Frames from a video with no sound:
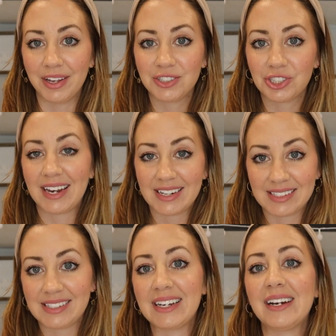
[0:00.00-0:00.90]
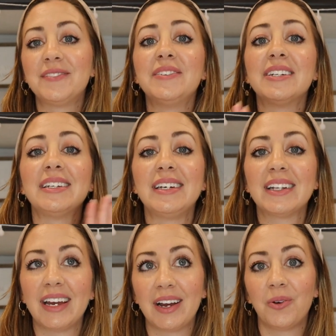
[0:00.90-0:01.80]
much. It is definitely
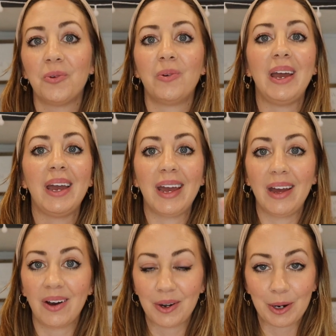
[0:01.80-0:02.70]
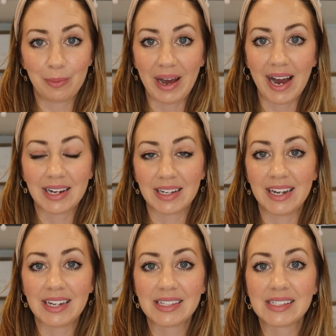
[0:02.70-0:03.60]
like way on her
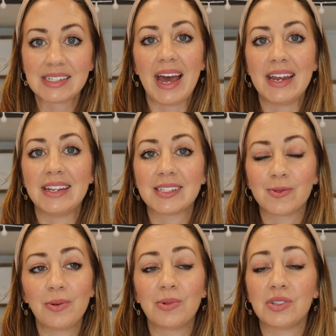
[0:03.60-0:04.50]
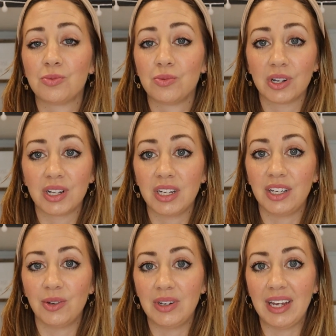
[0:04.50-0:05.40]
backlist, and this one was really
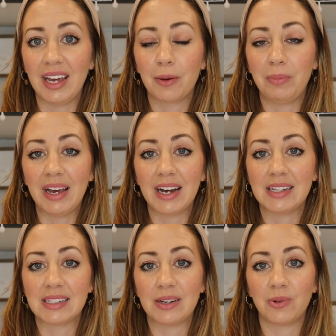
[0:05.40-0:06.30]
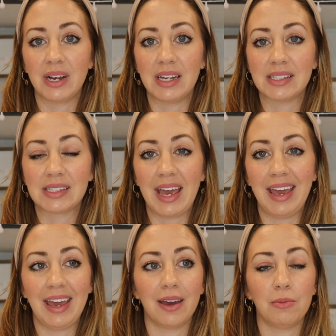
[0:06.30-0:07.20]
unique because it was
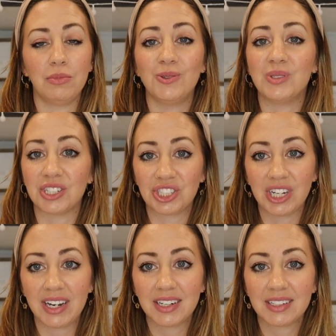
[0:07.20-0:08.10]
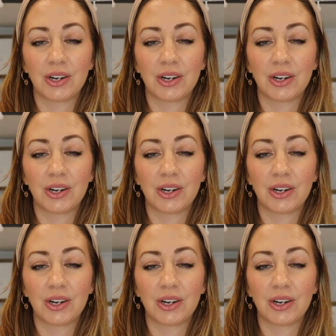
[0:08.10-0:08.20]
a musician